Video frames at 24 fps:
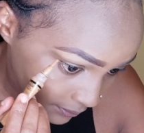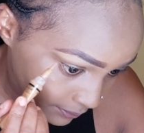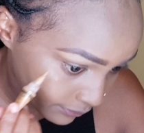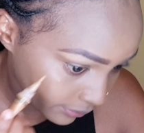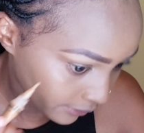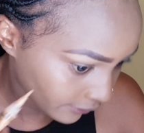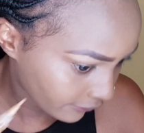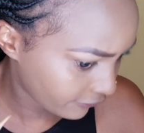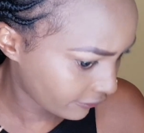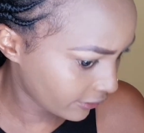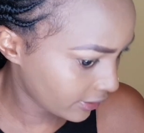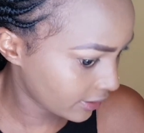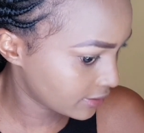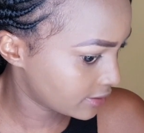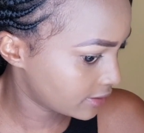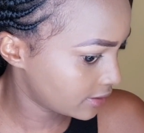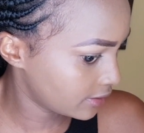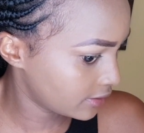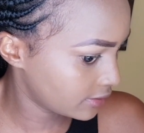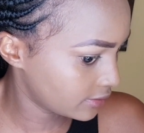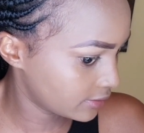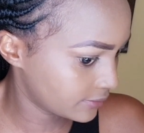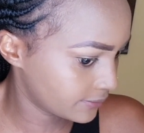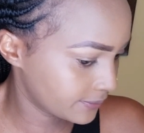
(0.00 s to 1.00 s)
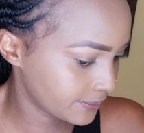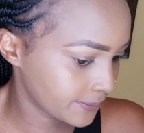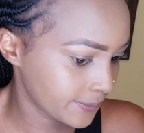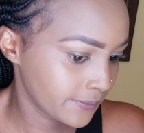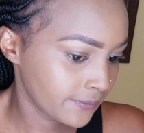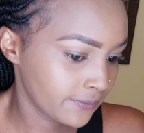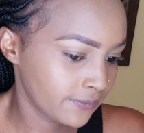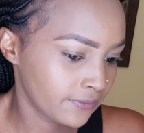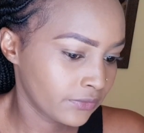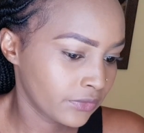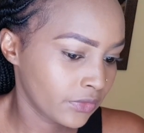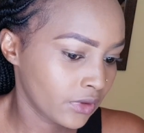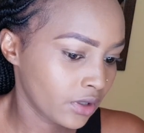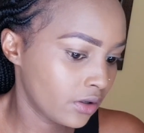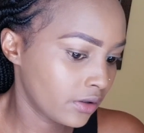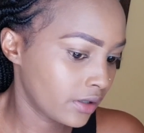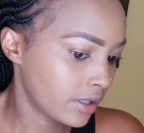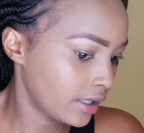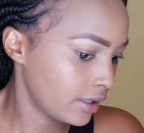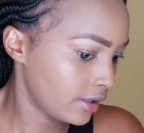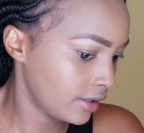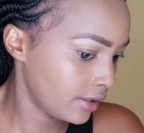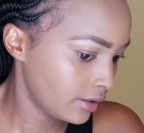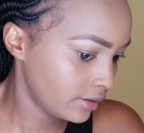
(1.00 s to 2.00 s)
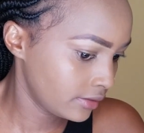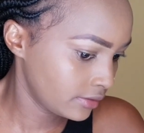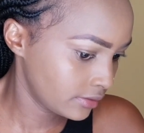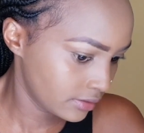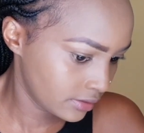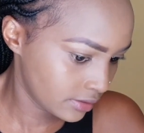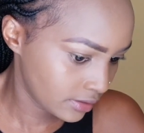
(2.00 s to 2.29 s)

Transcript: Perfect it. Okay,